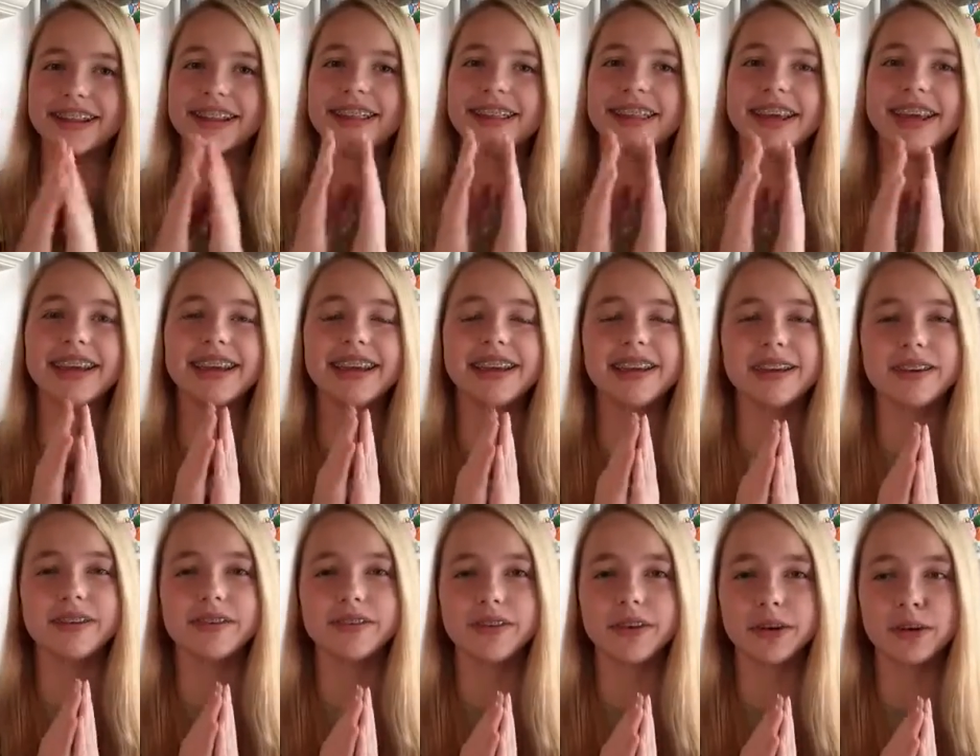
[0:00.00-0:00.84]
Thank
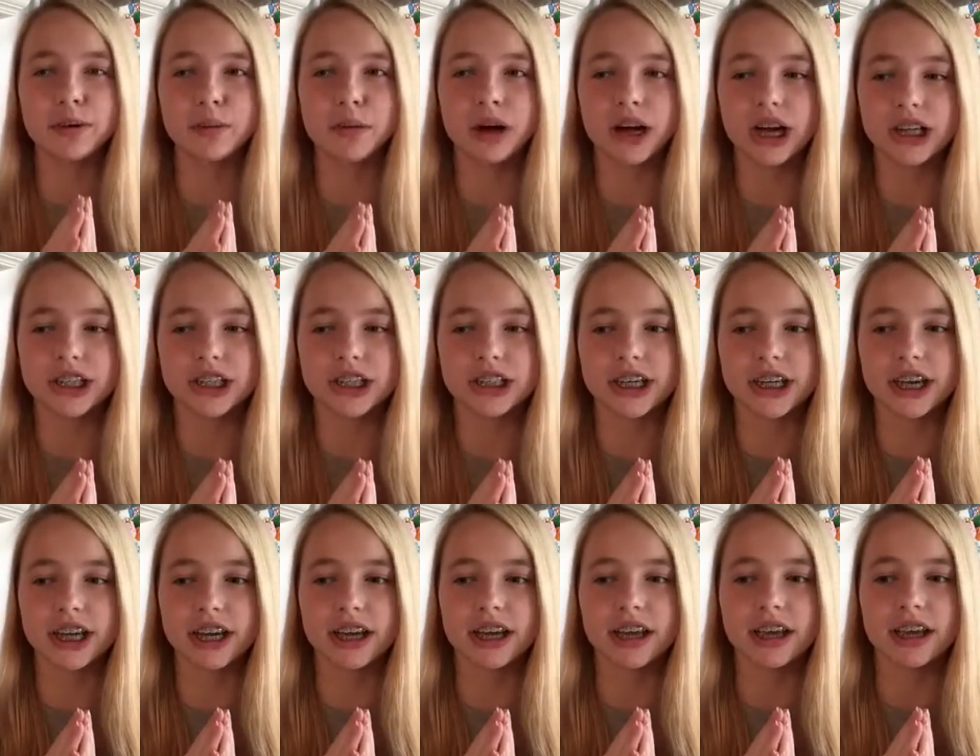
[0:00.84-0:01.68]
you for
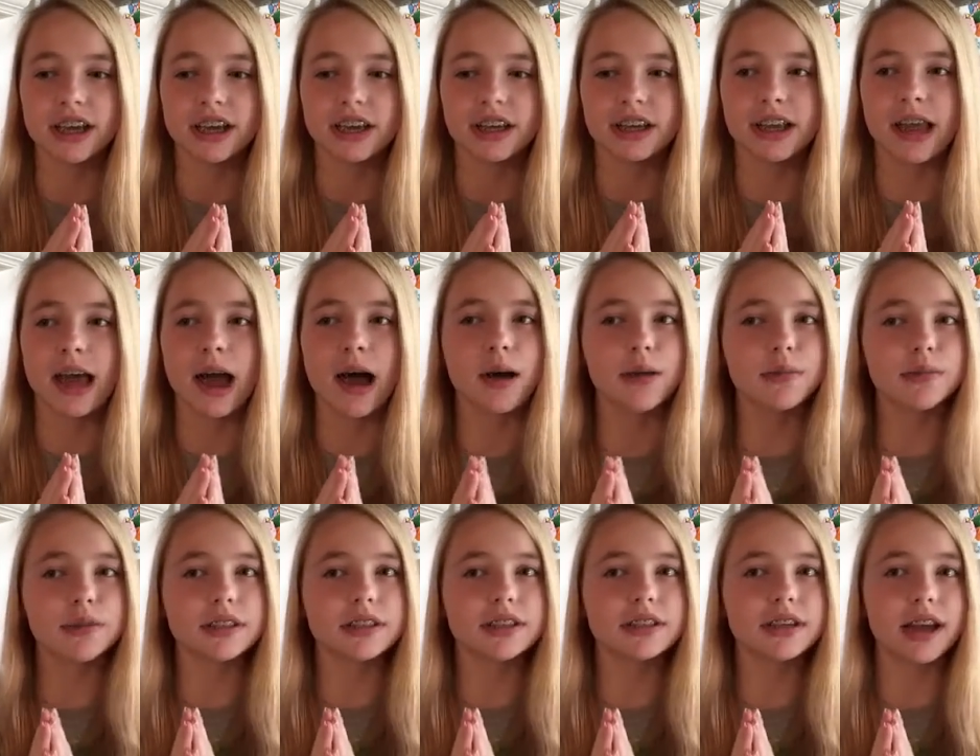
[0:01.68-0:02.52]
watching. Now
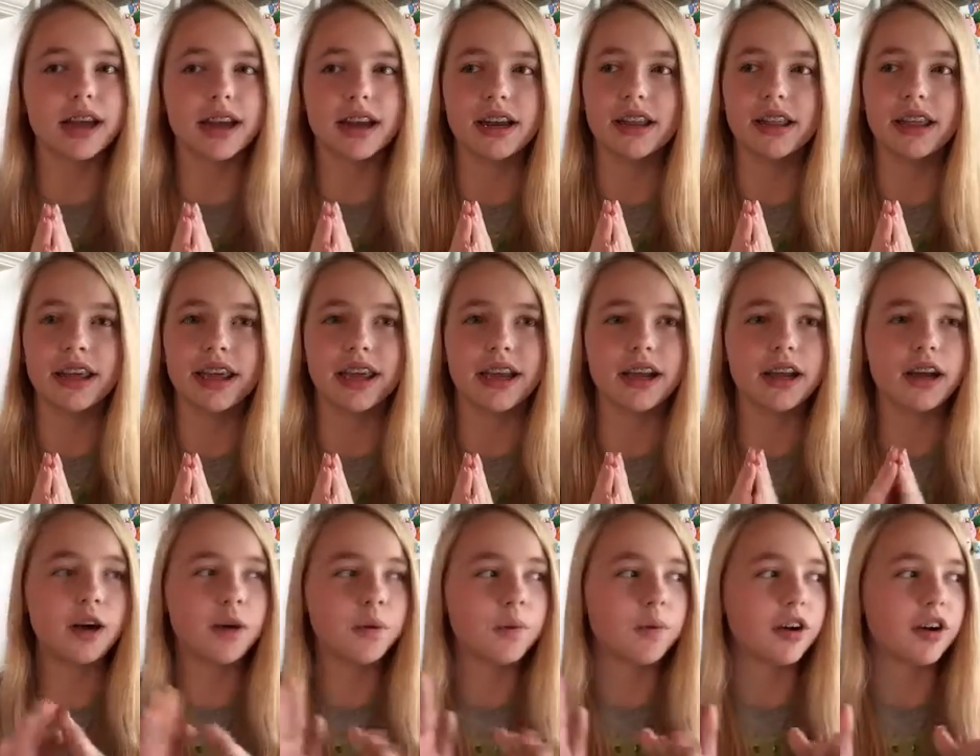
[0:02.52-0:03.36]
I'm just kind of
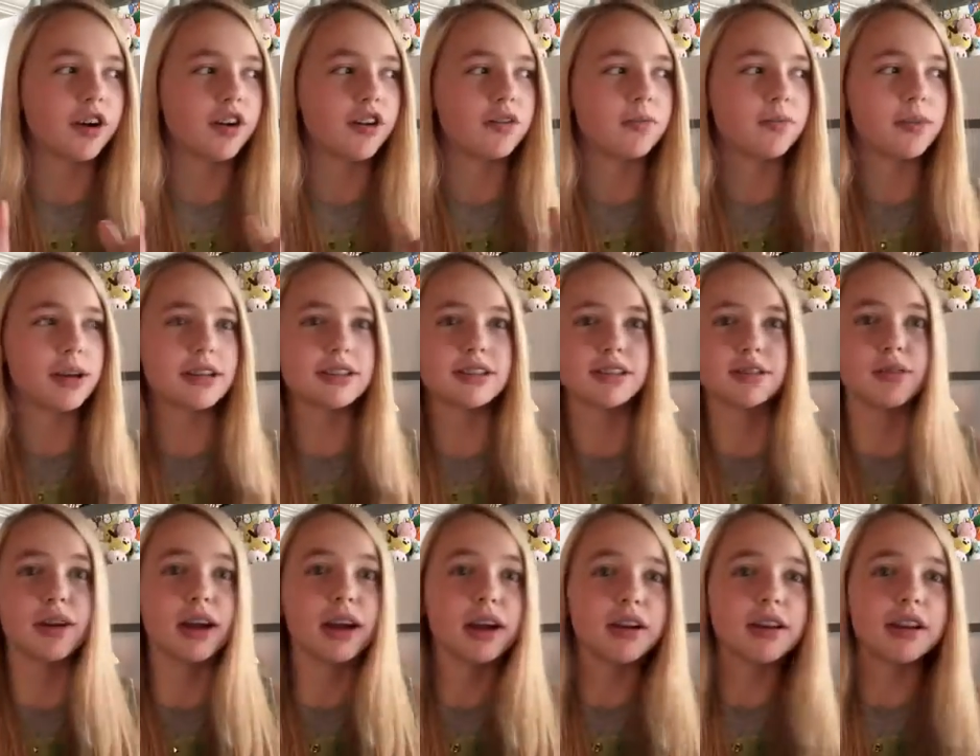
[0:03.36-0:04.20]
like aware of my
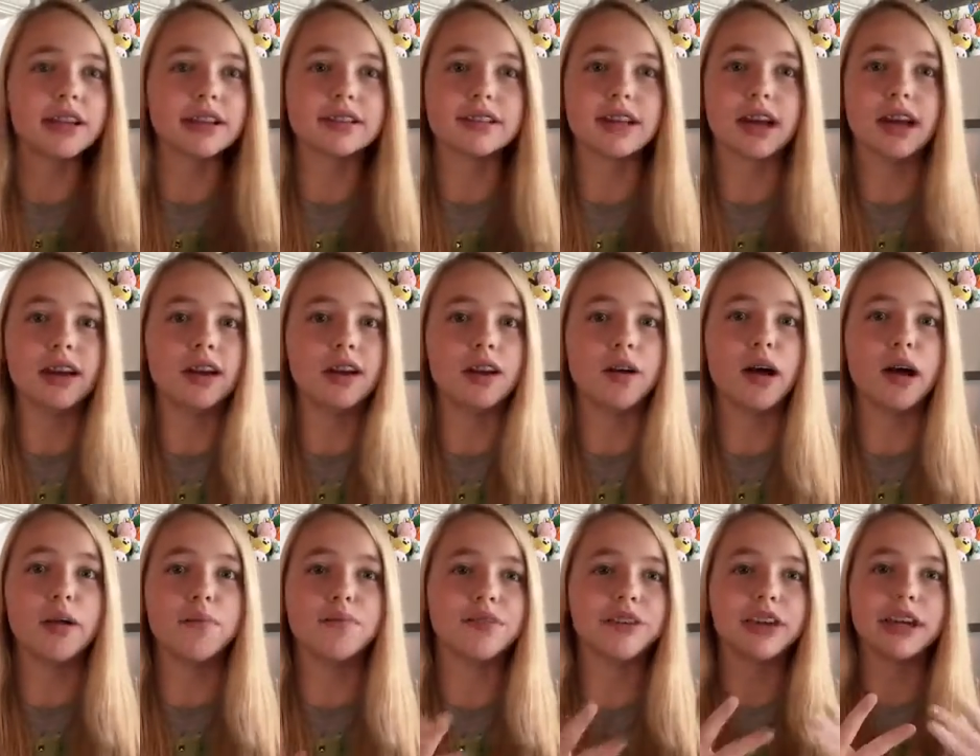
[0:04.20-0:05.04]
surroundings. I don't know,
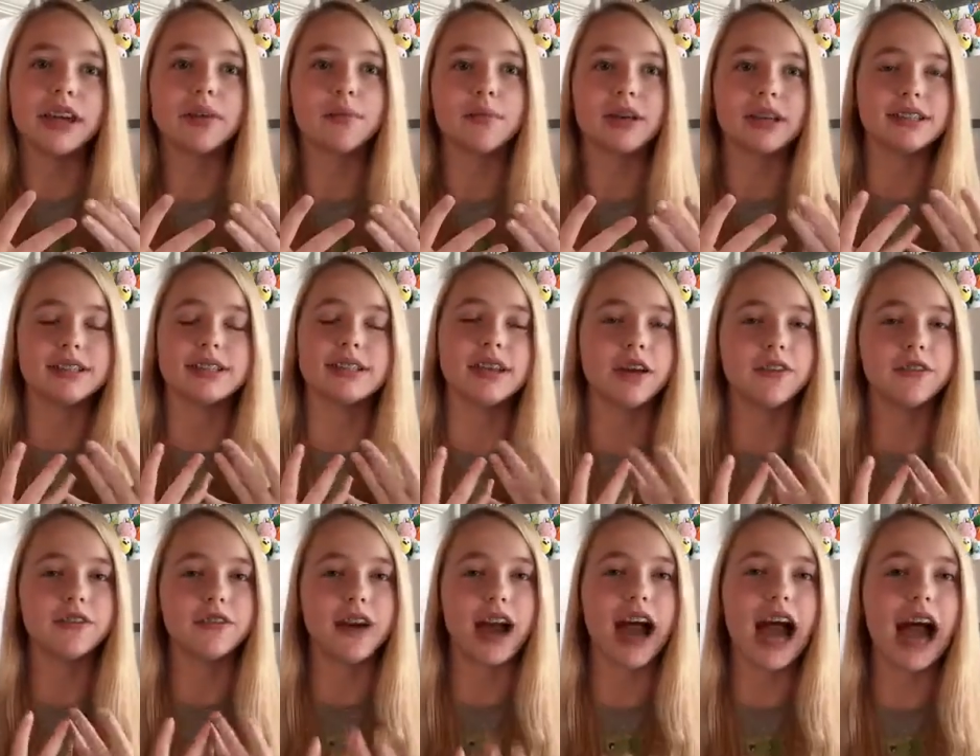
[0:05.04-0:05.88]
I'm freaking
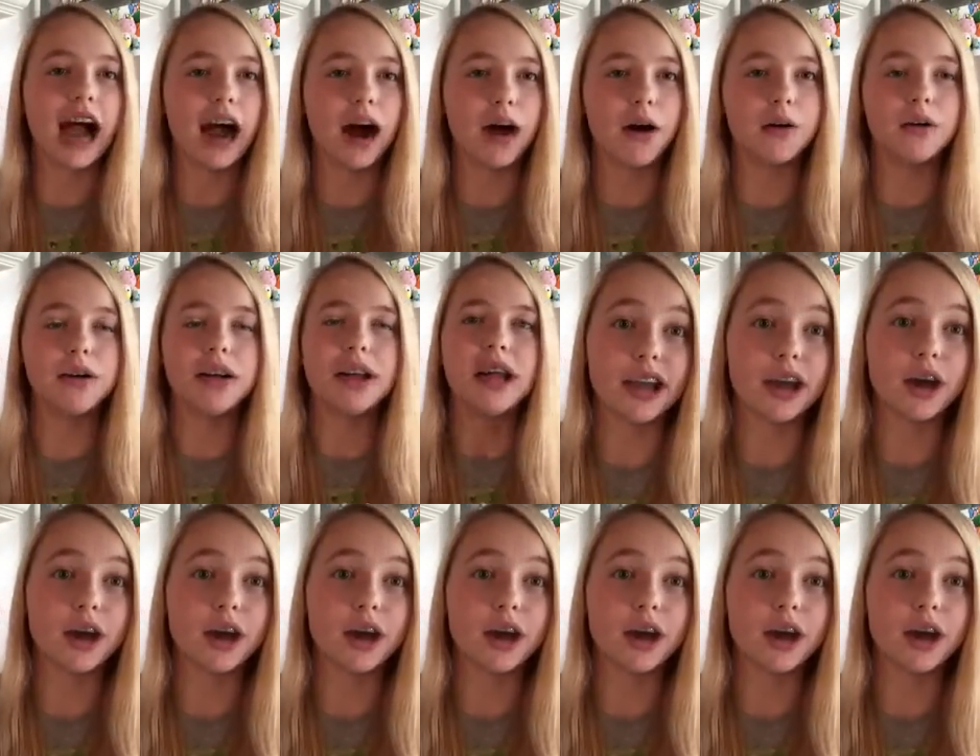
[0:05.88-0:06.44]
myself out.